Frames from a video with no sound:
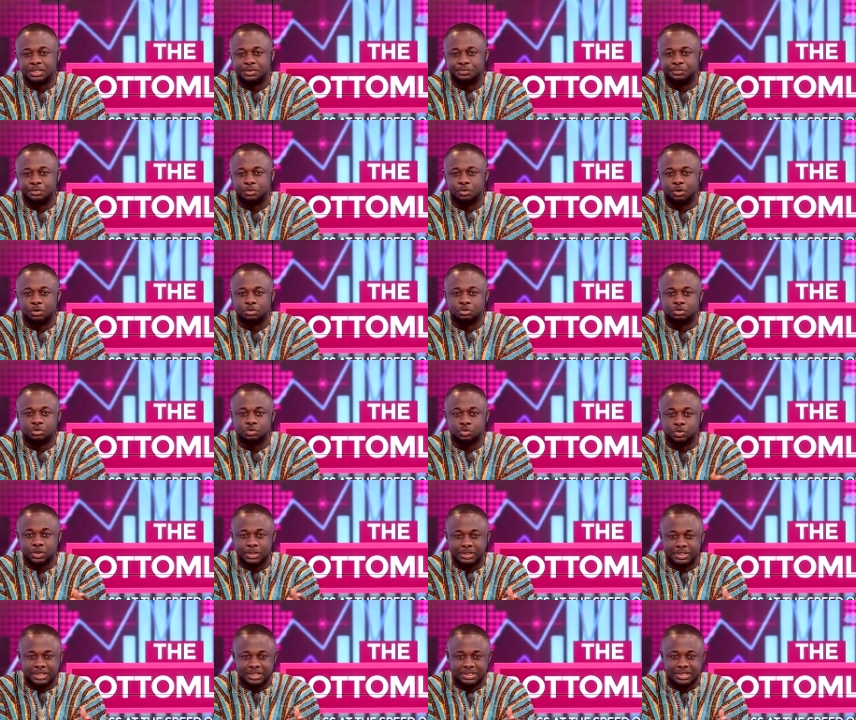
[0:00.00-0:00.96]
If you want to
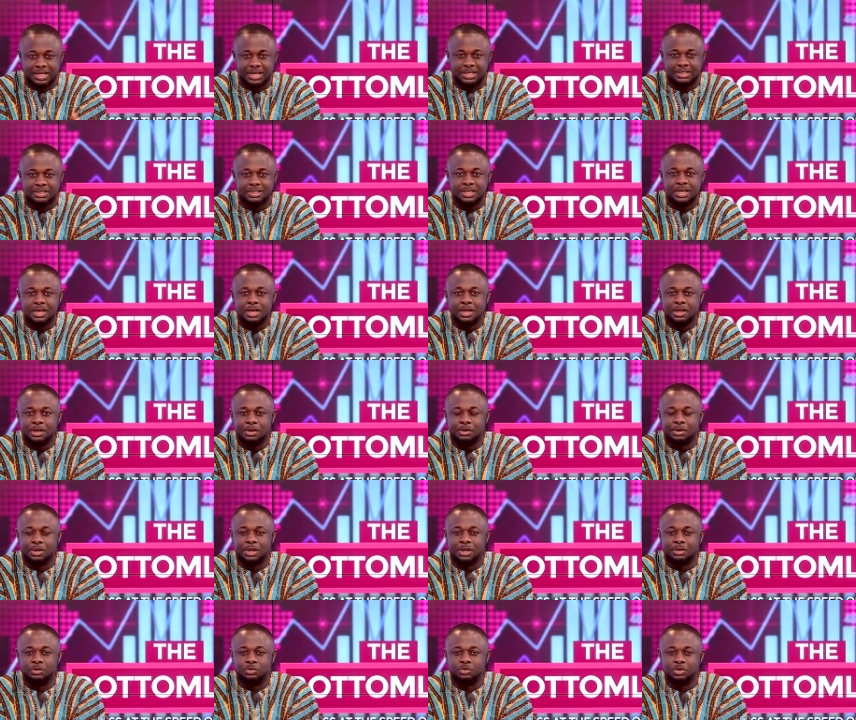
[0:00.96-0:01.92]
tweet at us, you
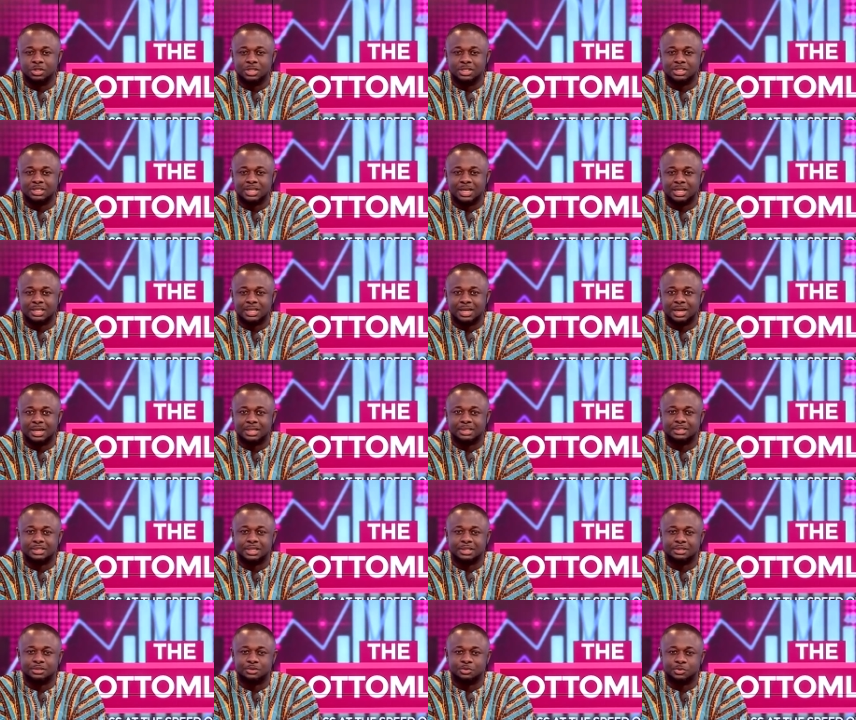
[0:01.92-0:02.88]
can tweet at us
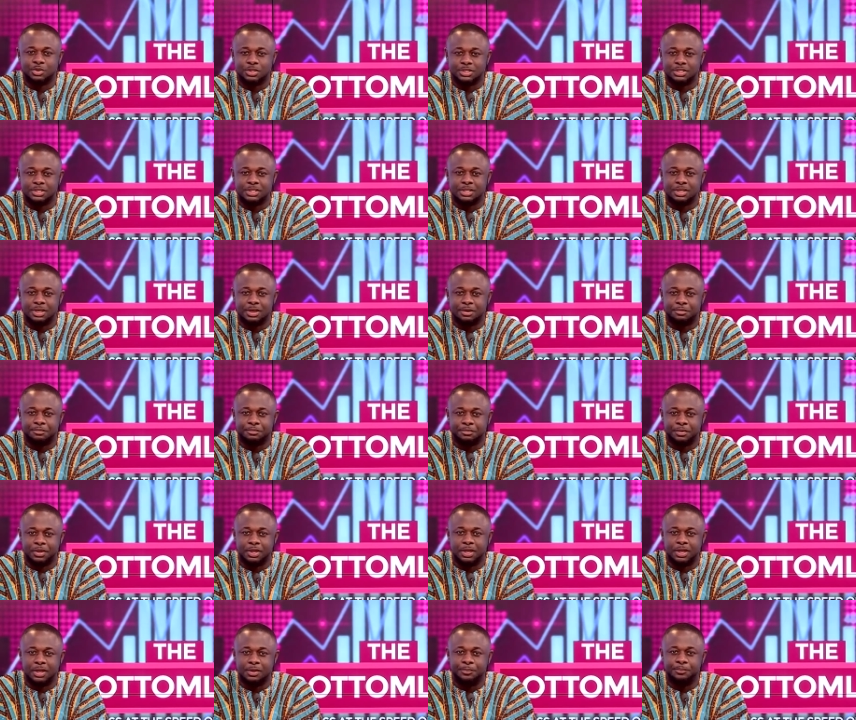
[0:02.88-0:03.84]
at Kwesi
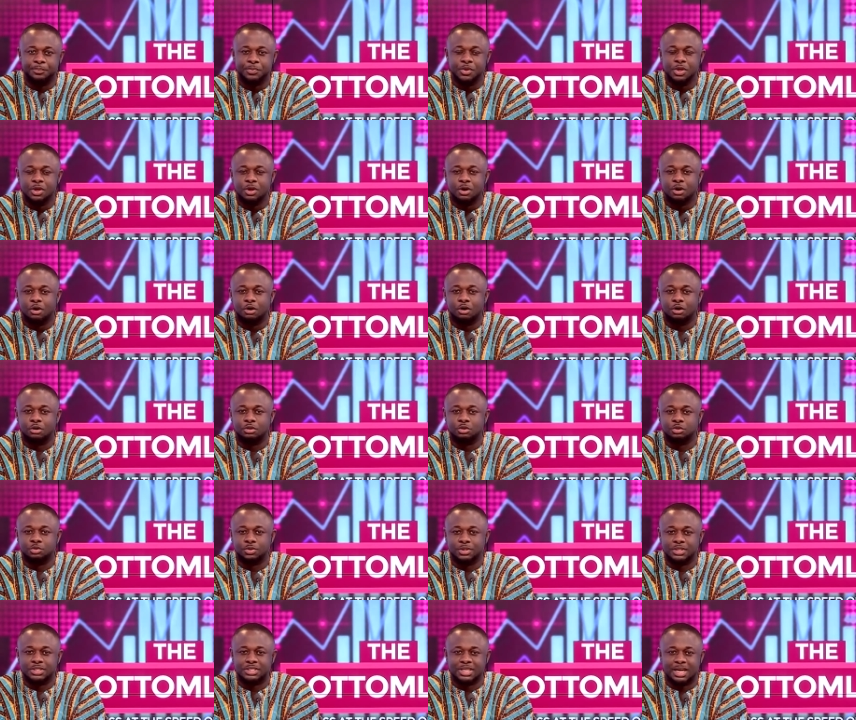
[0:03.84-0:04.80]
Efriye on
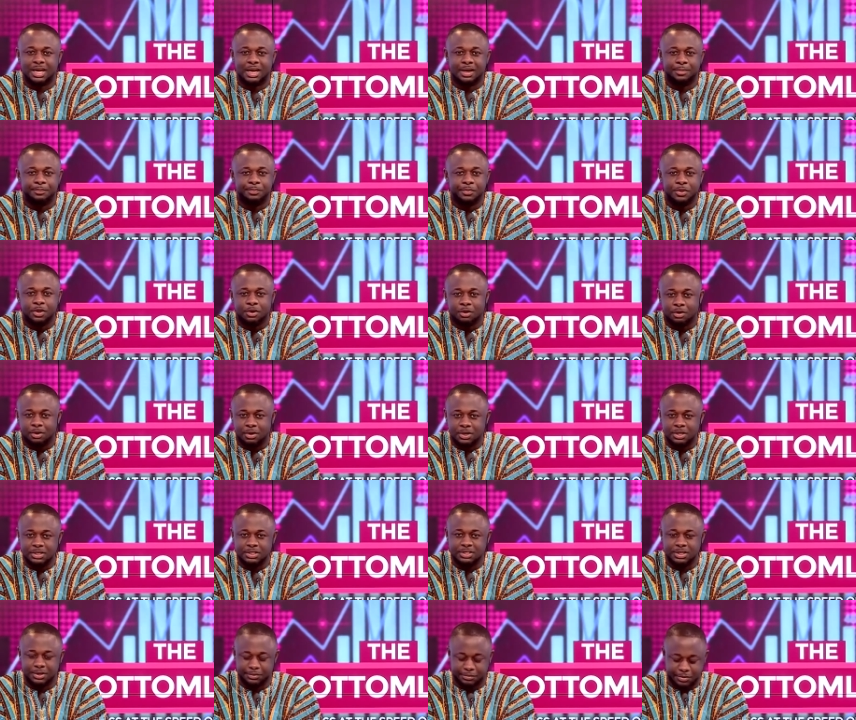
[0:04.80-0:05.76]
Twitter, on
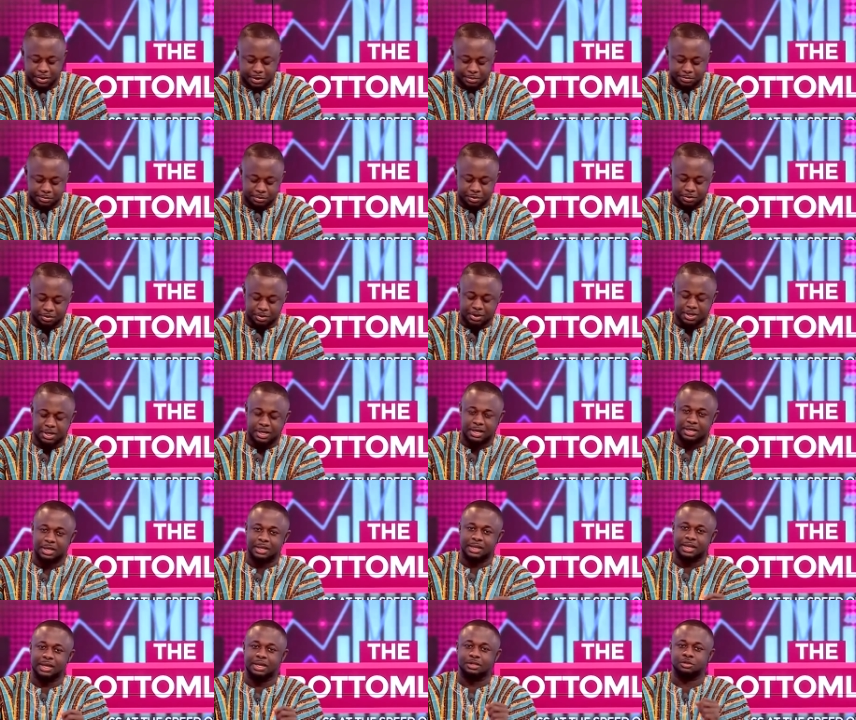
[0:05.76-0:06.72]
Instagram. You
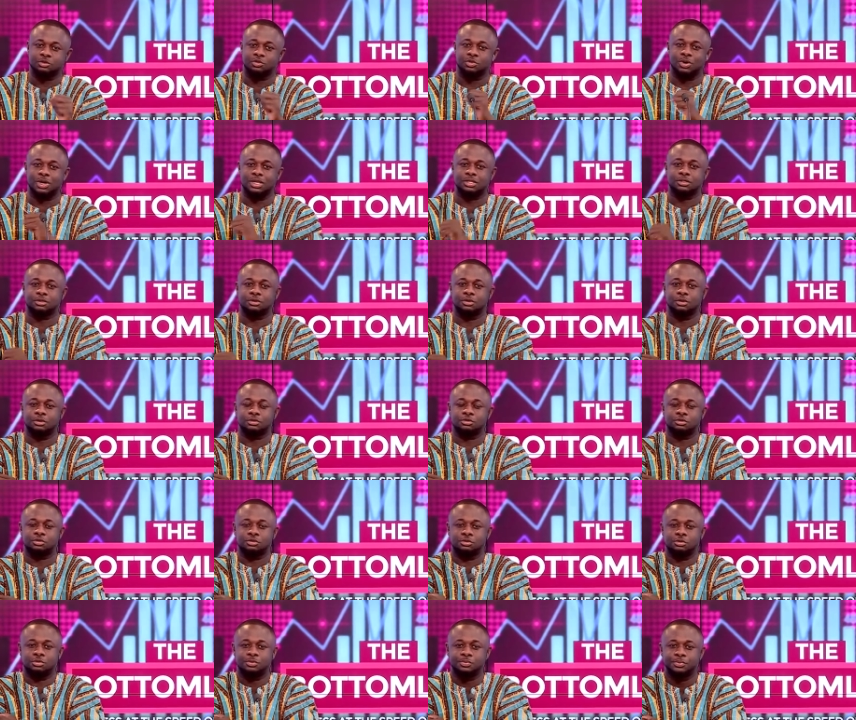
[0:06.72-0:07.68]
can get to us
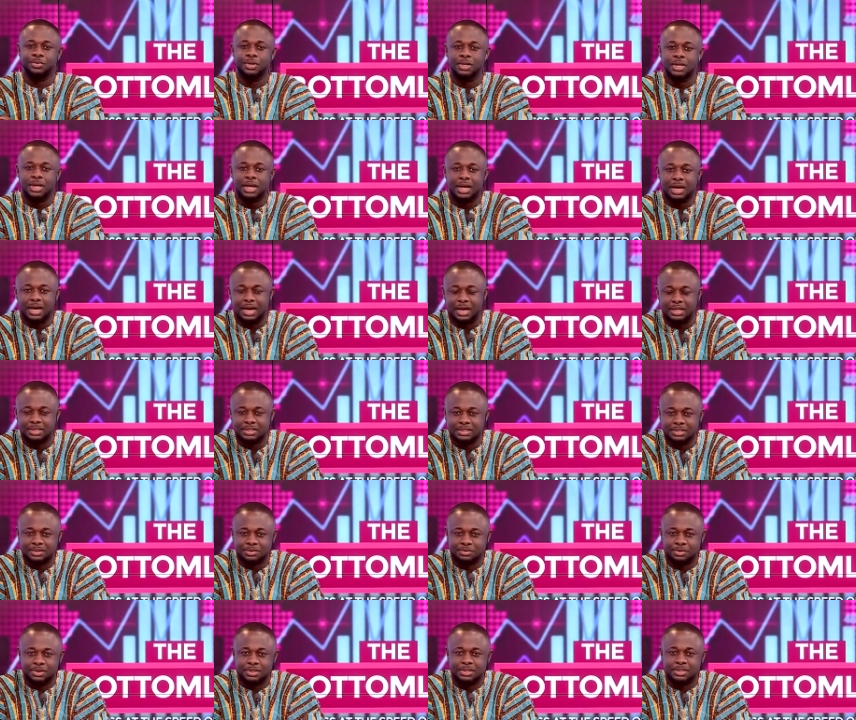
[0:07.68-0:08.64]
also at
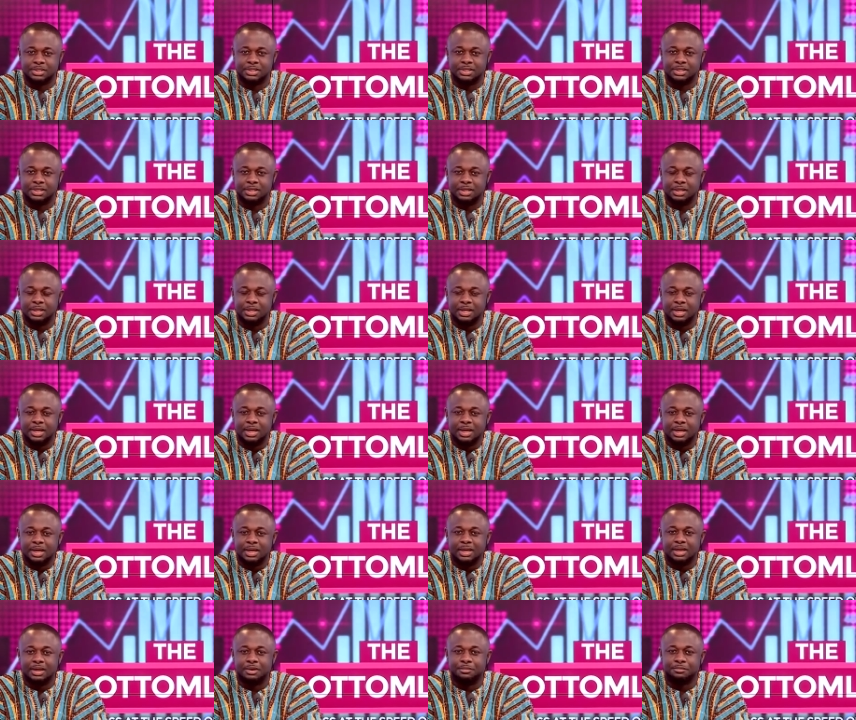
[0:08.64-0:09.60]
Kwesi
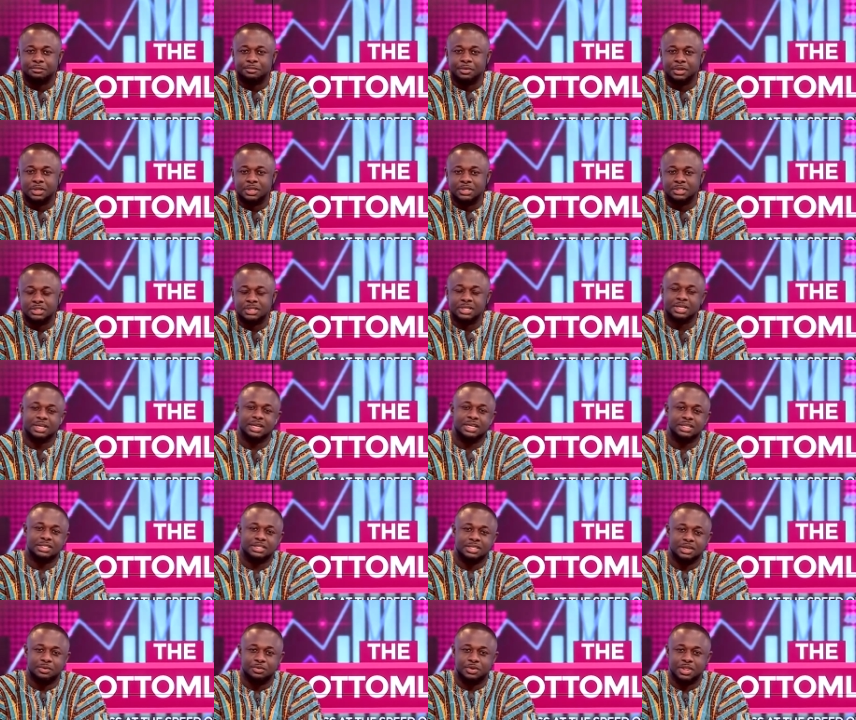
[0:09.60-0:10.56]
Efriye. Stick and
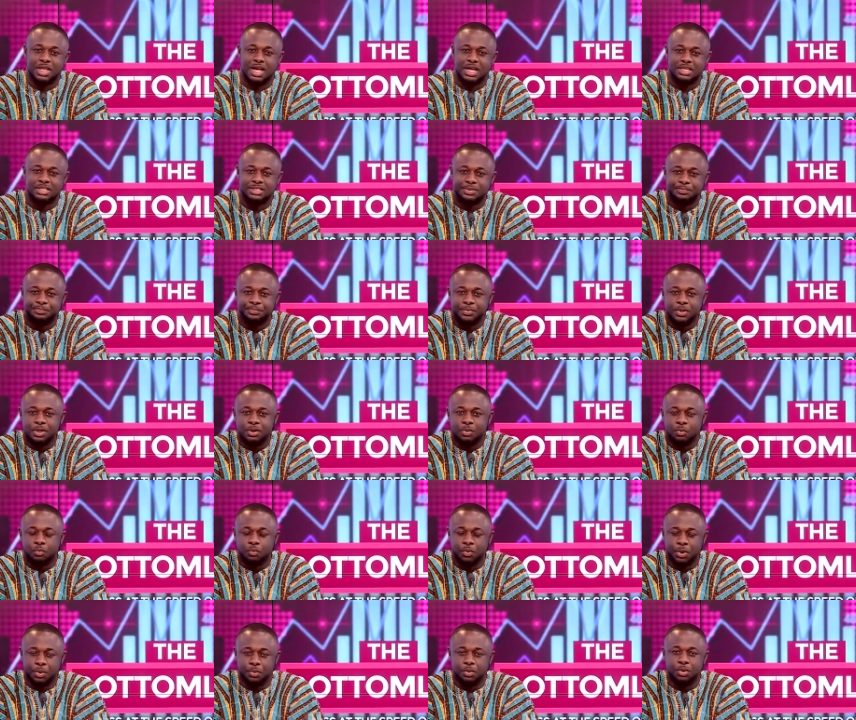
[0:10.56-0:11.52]
stay with us.
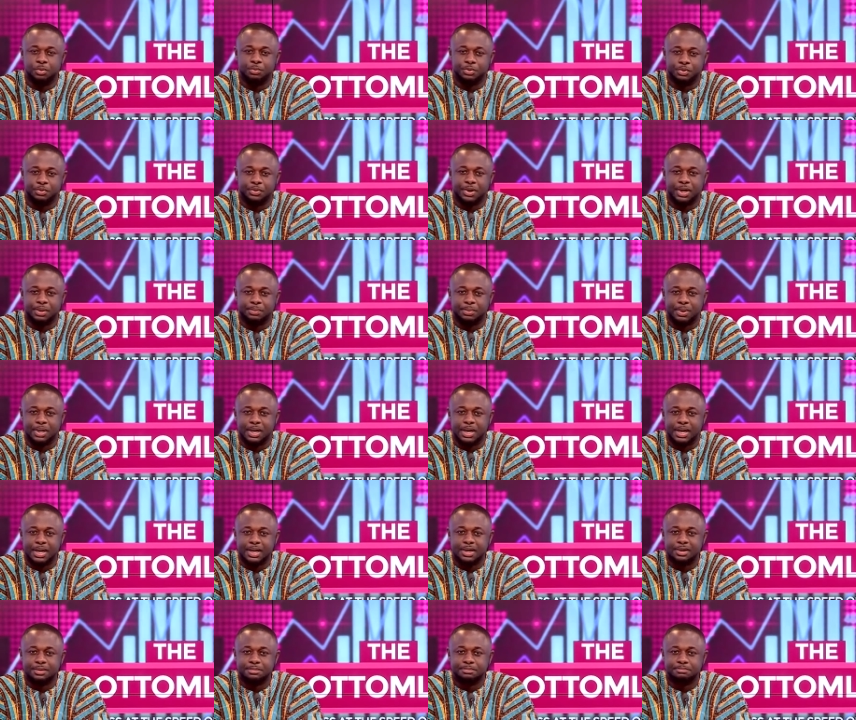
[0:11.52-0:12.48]
We will be right
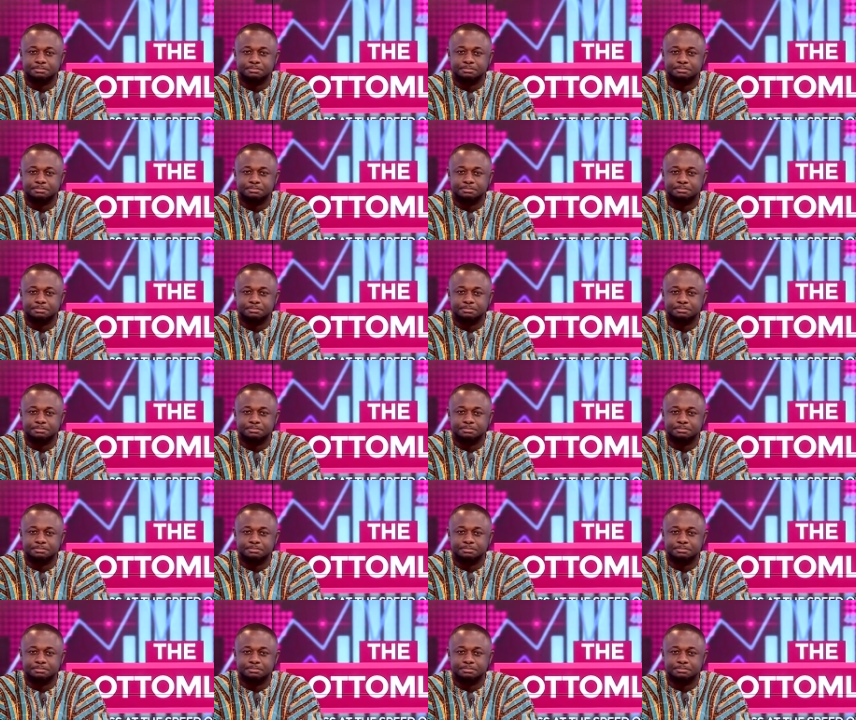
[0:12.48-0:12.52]
back.